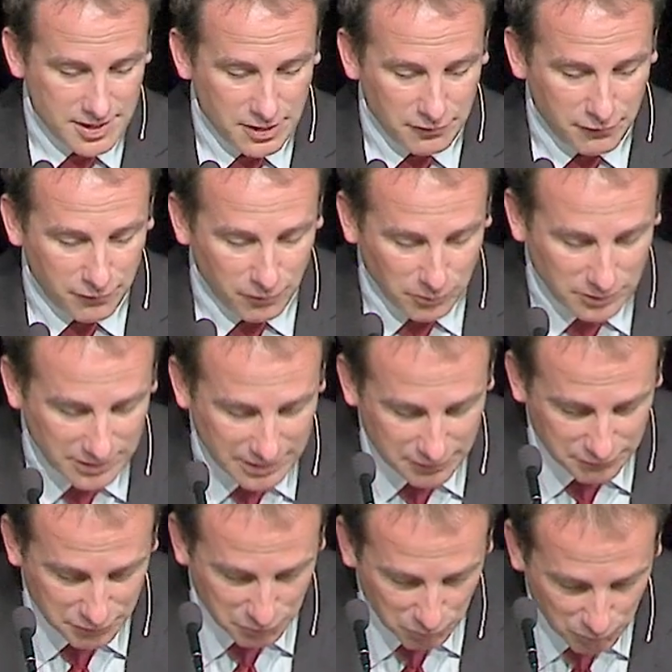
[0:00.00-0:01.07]
The unfolding
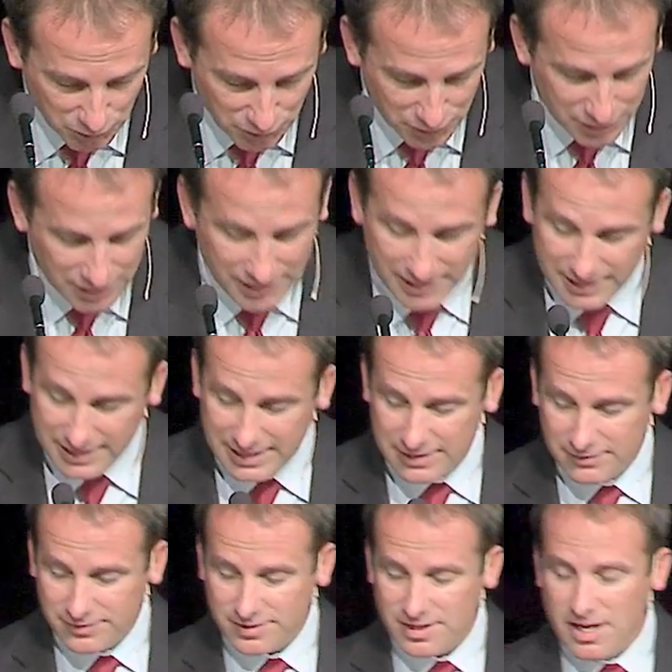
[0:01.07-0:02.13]
of your word
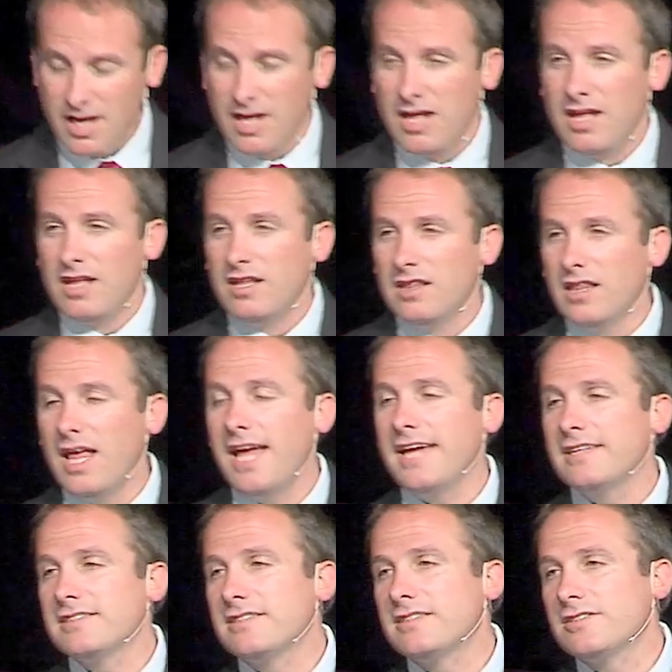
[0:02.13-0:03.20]
gives
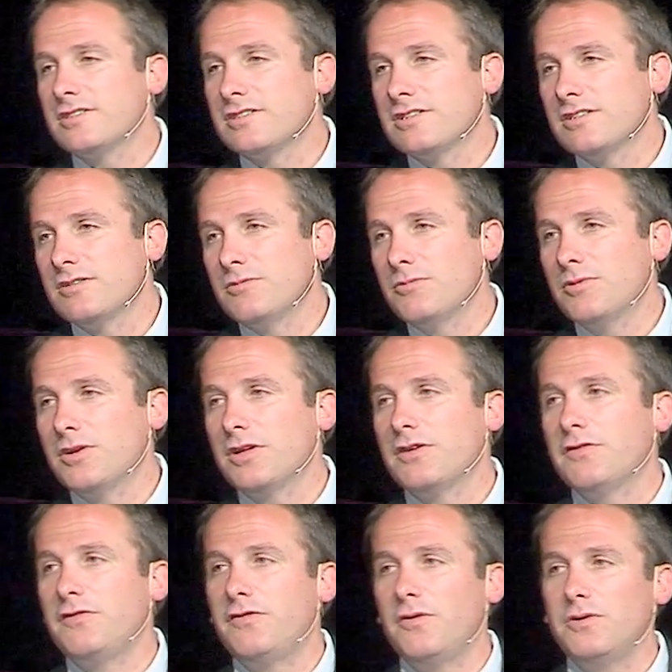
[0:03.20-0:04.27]
light. this word
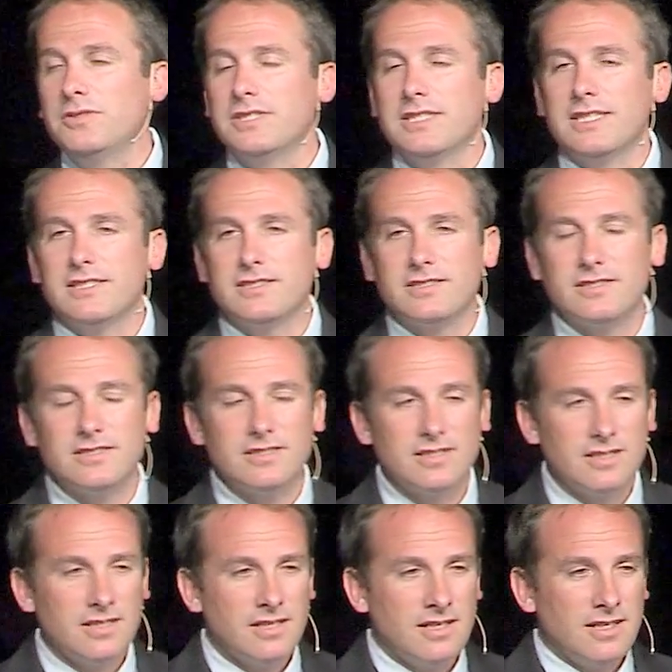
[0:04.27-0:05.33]
unfolding, it's
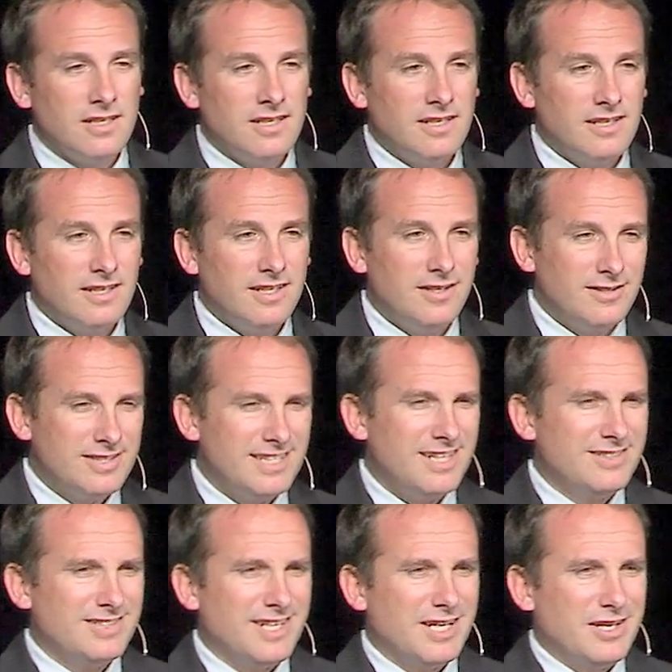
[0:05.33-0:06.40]
you know, it
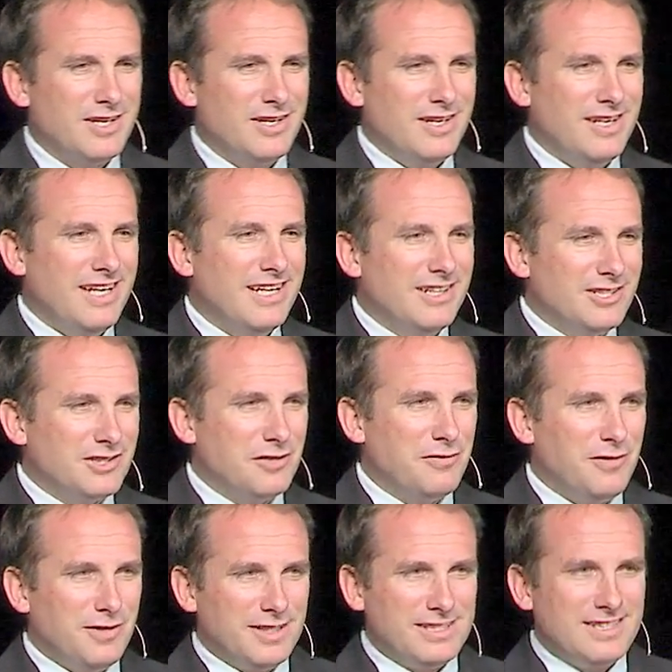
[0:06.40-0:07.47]
sounds like in English,
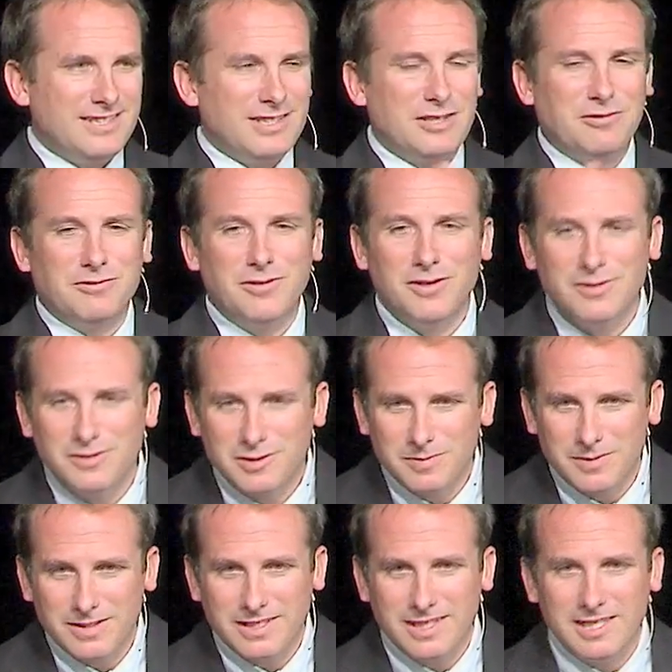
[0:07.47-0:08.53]
unfolding sounds like a rose,
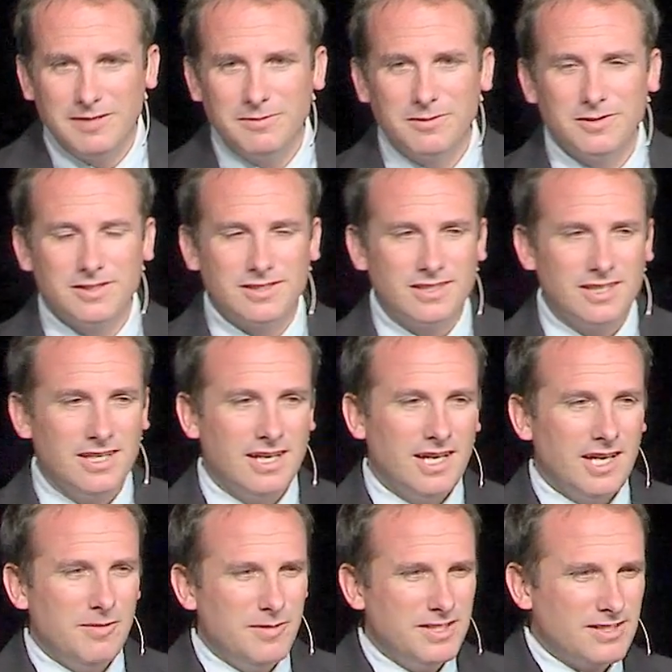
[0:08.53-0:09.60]
but in the Hebrew, it's a,
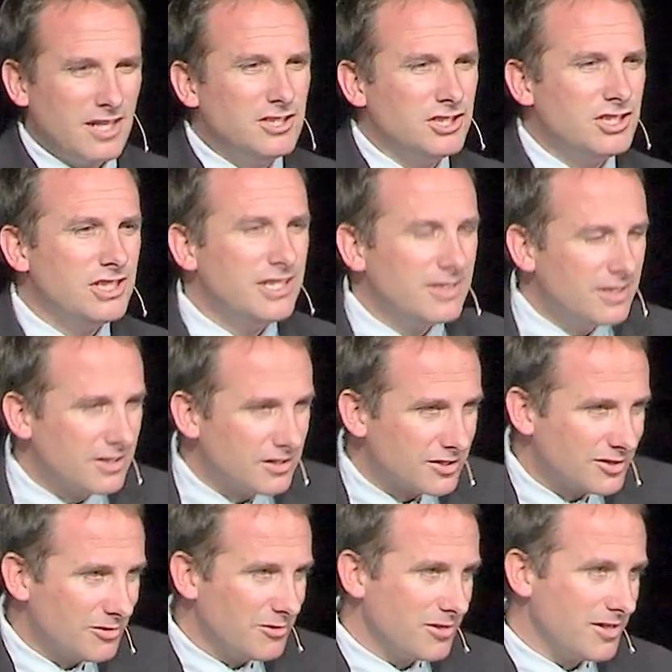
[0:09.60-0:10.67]
it means unsheathing a
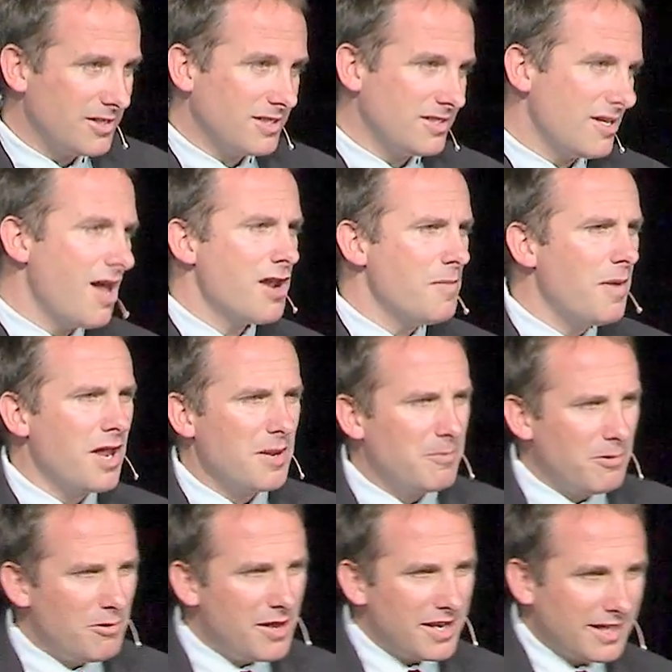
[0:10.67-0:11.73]
sword. It's
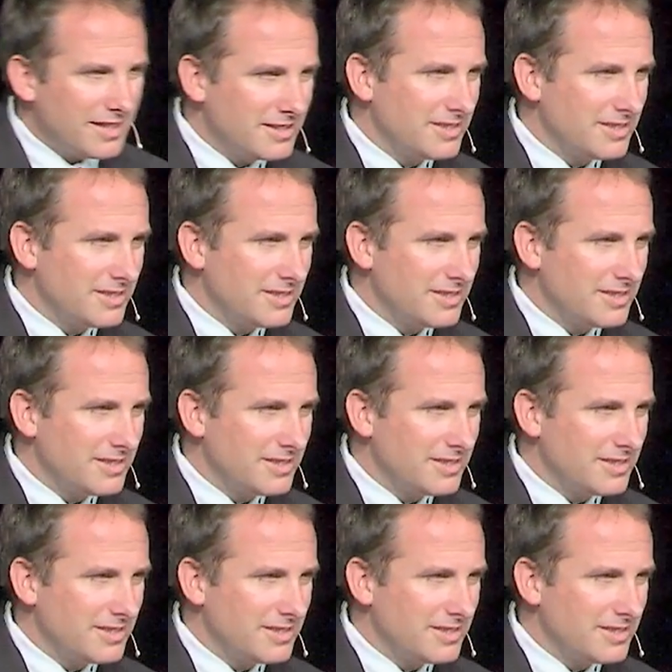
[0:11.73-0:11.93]
onomatopoetic.